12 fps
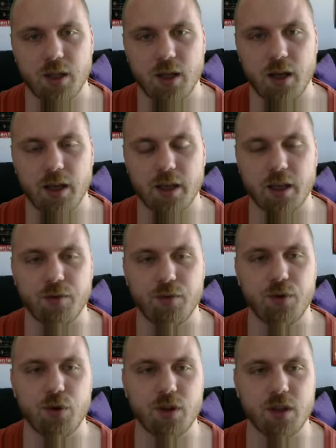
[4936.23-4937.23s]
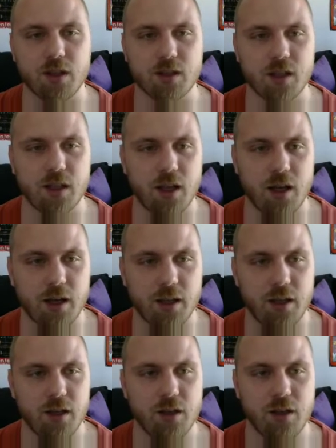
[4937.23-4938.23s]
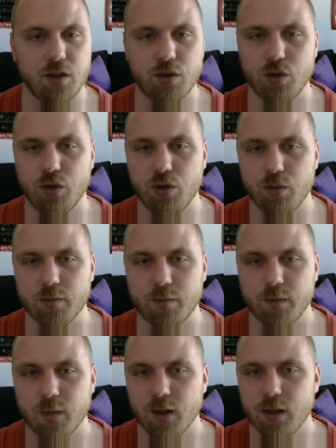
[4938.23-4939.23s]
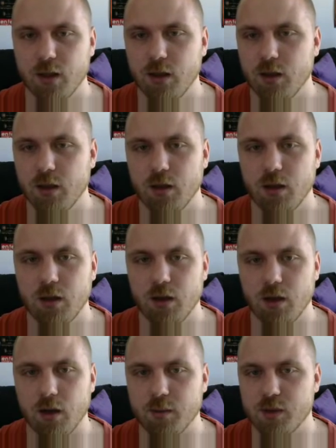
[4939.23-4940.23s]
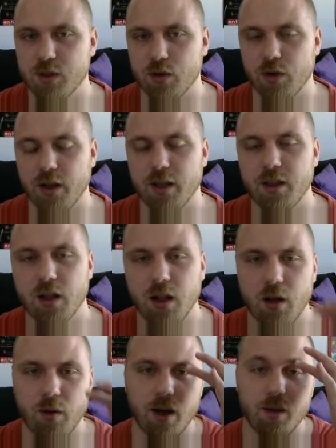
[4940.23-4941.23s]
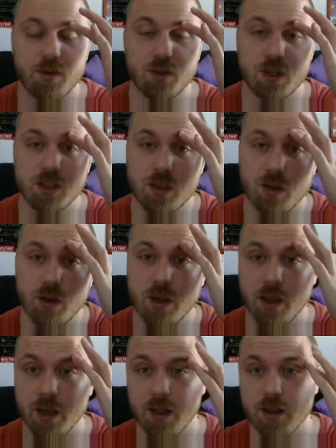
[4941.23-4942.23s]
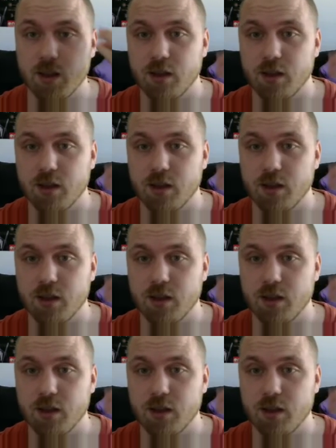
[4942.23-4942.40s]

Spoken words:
I have few things that I need to do. So right now I'm just looking at